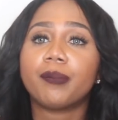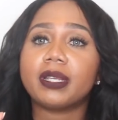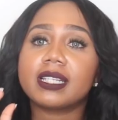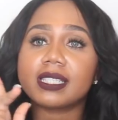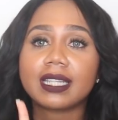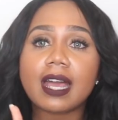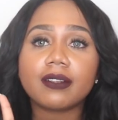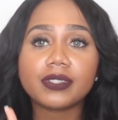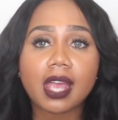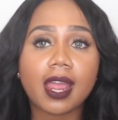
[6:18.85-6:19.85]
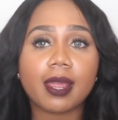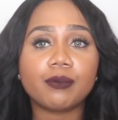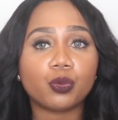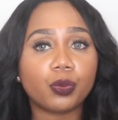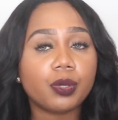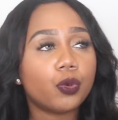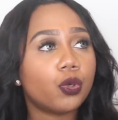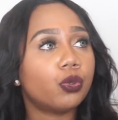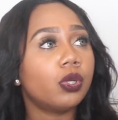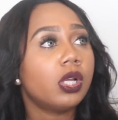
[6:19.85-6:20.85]
Because a lot of times we
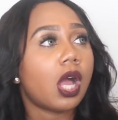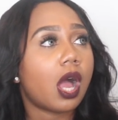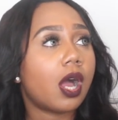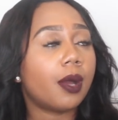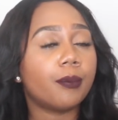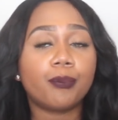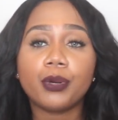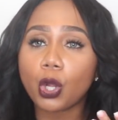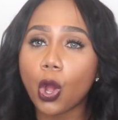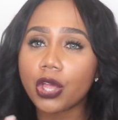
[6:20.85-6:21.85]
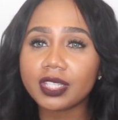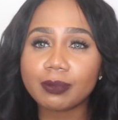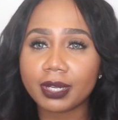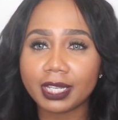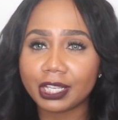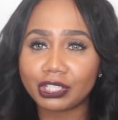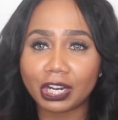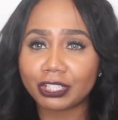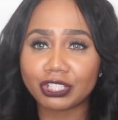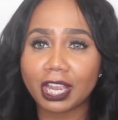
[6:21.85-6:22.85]
will put all this money
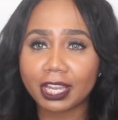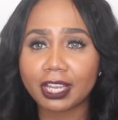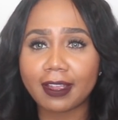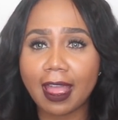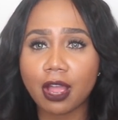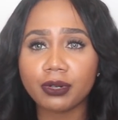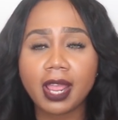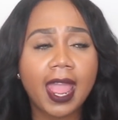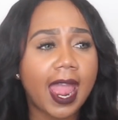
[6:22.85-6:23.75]
into our checking account